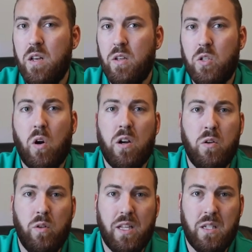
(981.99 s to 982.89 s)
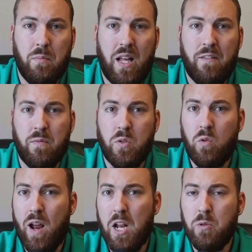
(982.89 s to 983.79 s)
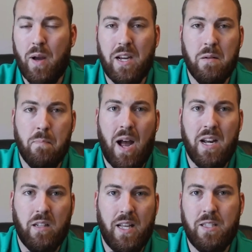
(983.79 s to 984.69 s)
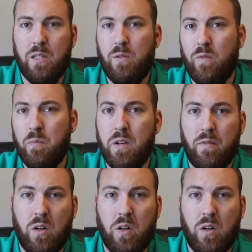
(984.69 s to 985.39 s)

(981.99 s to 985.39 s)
start a new lesson plan from scratch by combining lessons from different